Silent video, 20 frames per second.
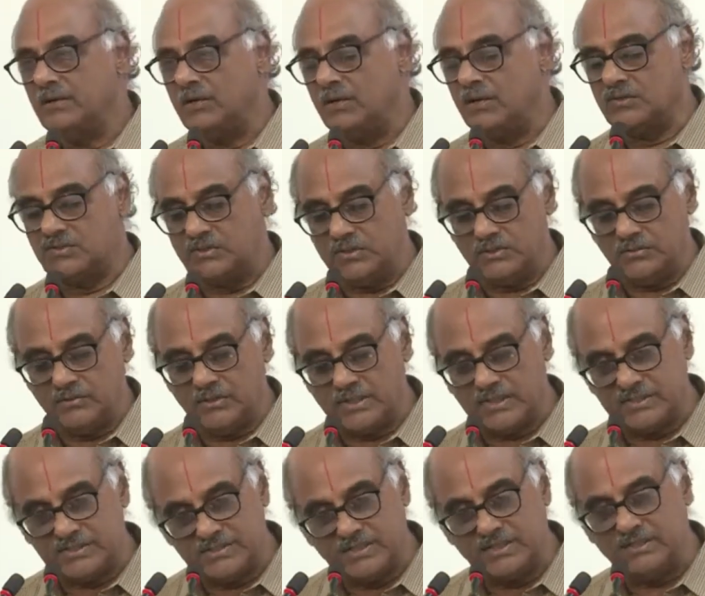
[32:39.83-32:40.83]
Also you
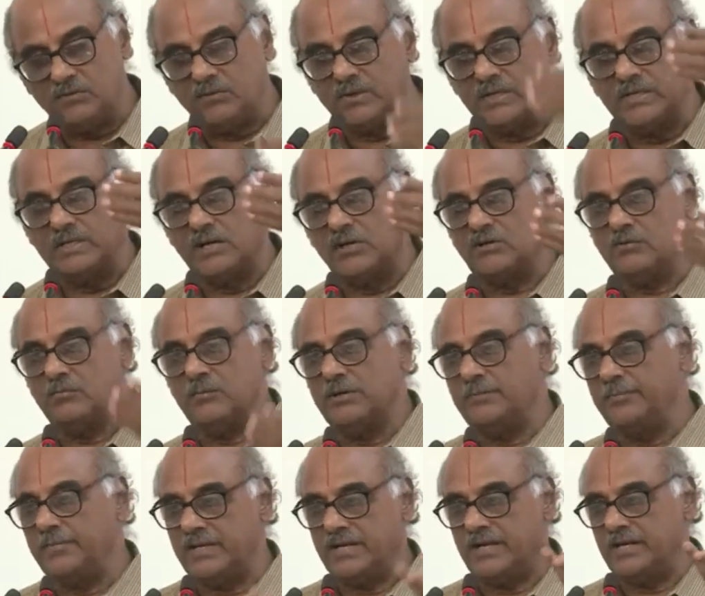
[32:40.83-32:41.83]
can send one
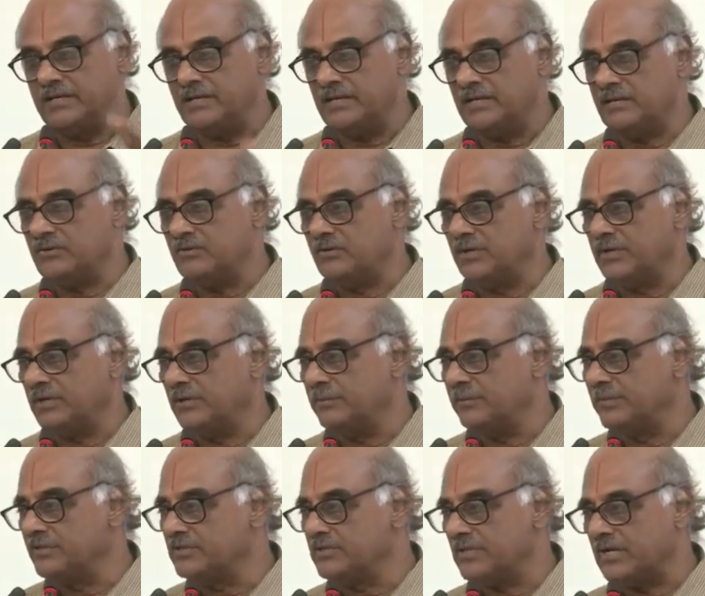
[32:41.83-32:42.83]
document, pay 120
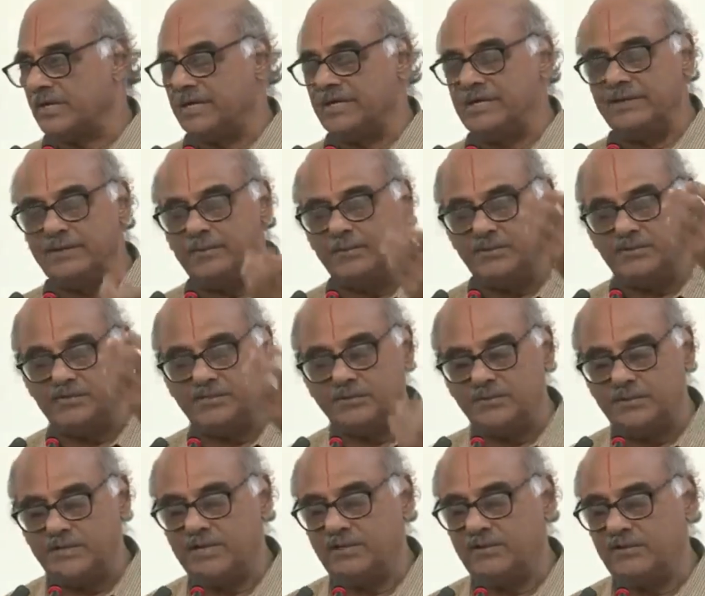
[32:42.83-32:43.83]
rupees or 90 rupees
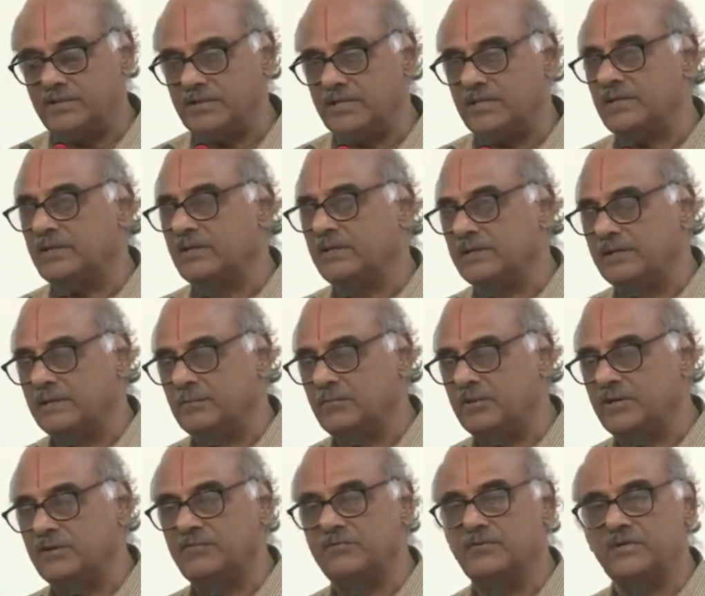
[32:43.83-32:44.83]
depending on the
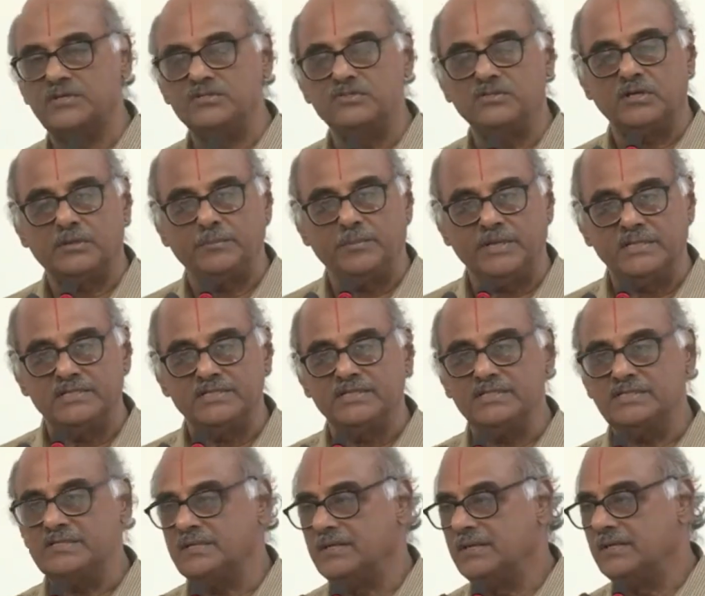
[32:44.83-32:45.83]
number of words or
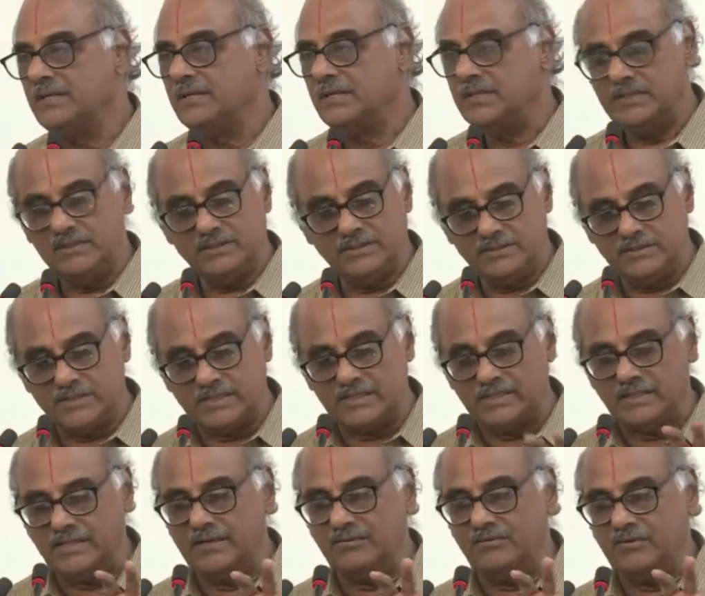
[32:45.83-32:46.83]
pages,
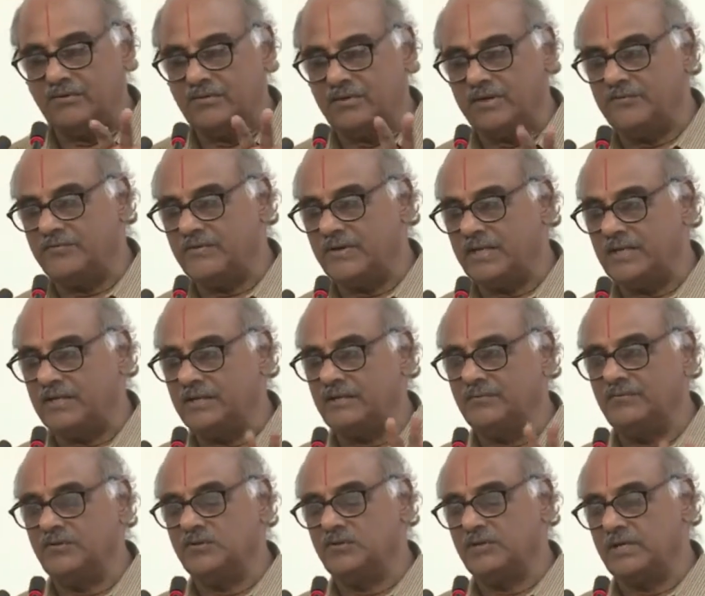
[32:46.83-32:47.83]
that they will verify and
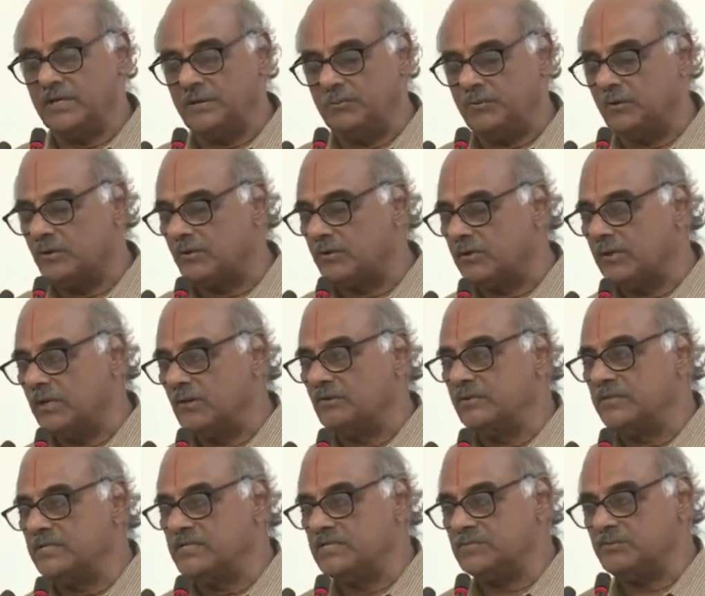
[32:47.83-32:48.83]
give you the report. Now
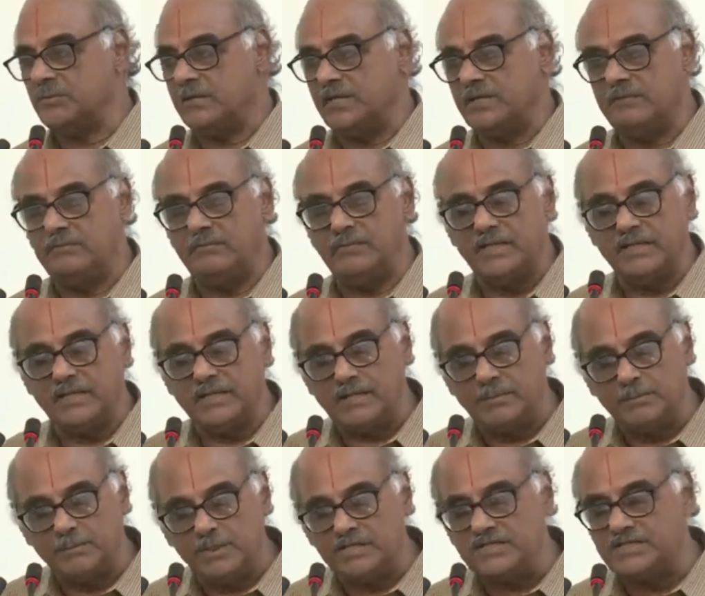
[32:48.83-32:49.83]
this has become made
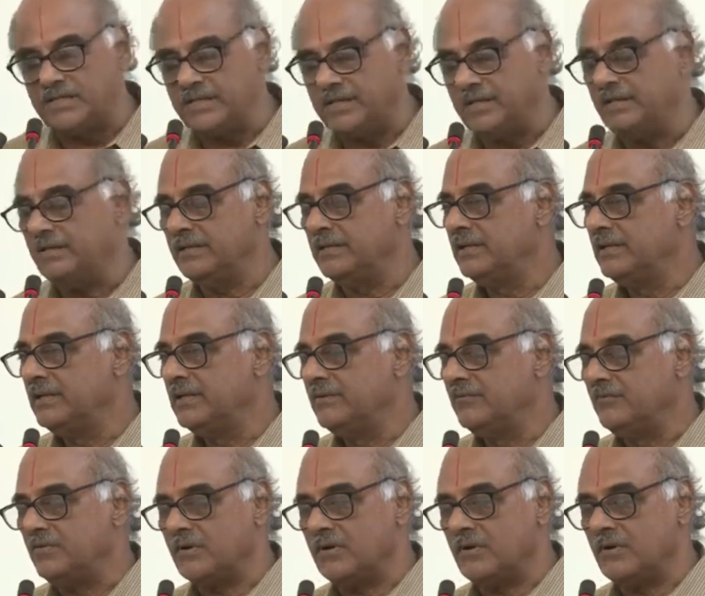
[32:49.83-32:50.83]
compulsory
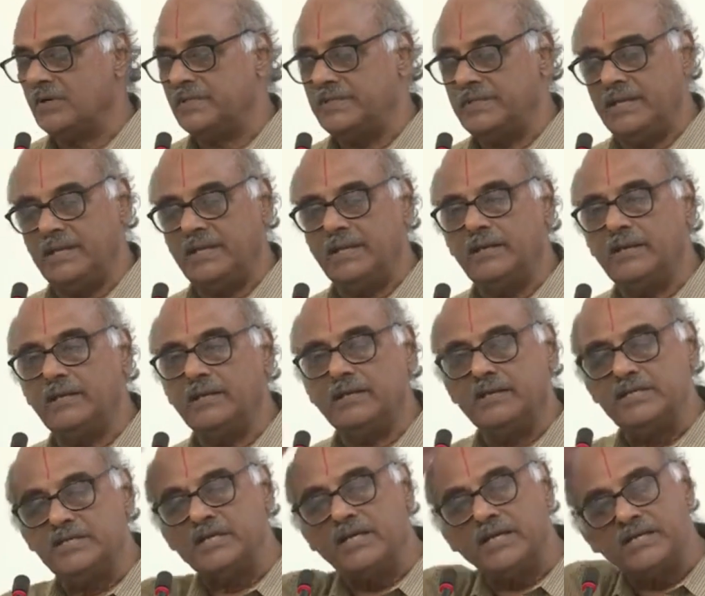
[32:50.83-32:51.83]
for all the
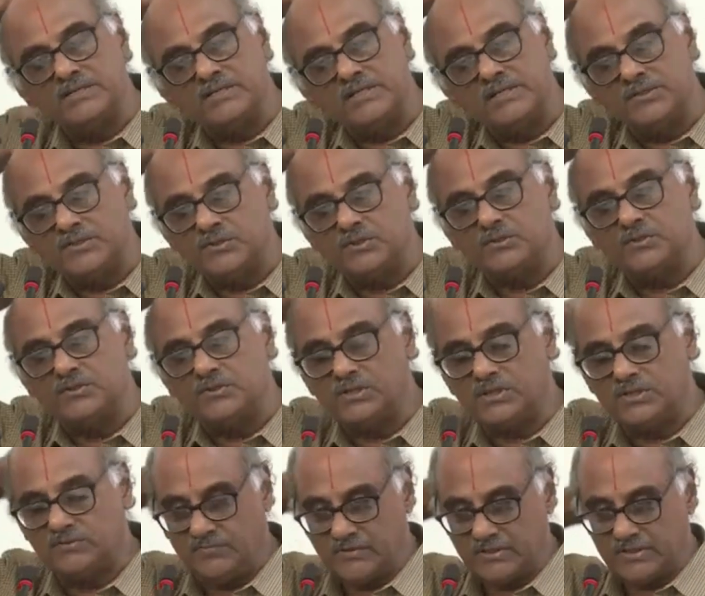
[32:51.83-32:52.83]
education
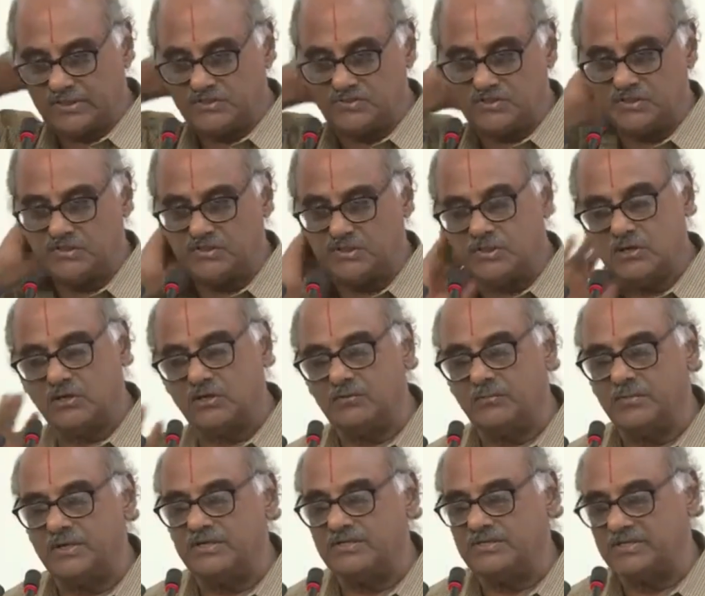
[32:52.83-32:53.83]
institutions for research
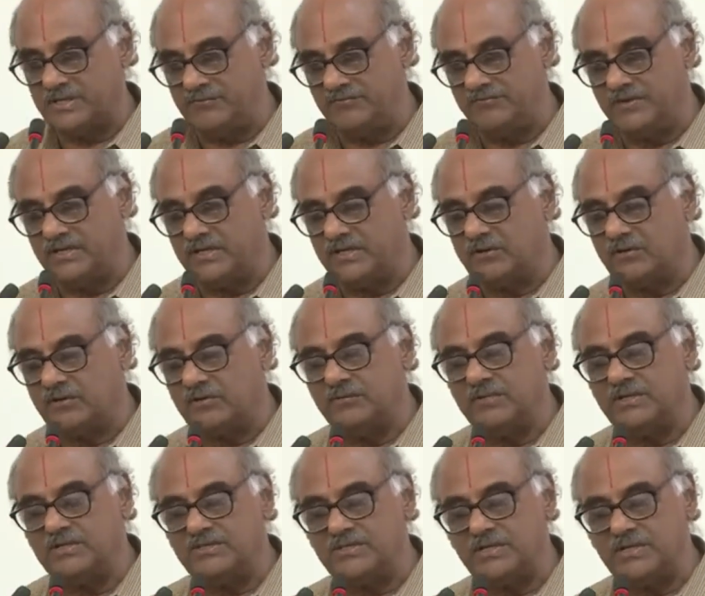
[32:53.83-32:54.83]
documents, MPhil
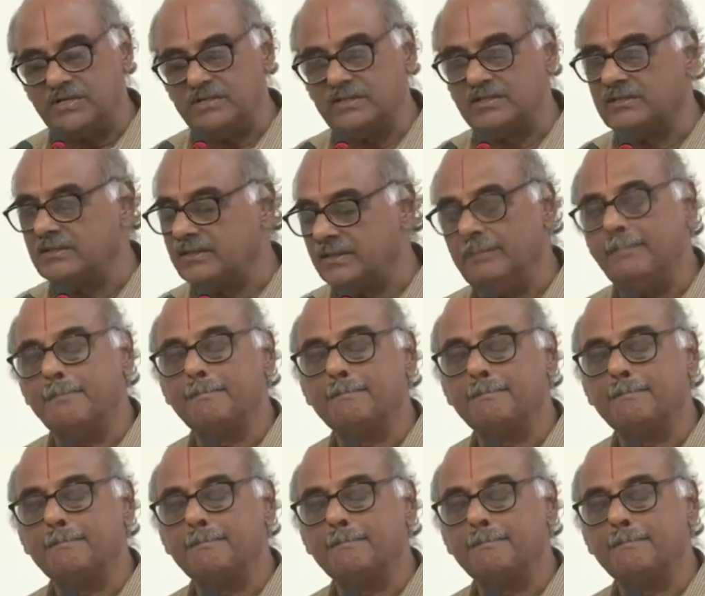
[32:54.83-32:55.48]
documents and other things.